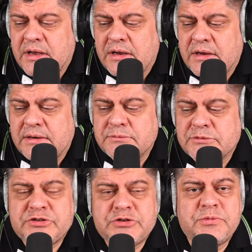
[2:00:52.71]

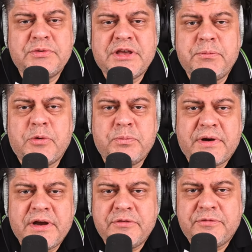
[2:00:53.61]
Um, should we keep on
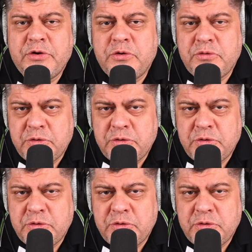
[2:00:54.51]
praying for you?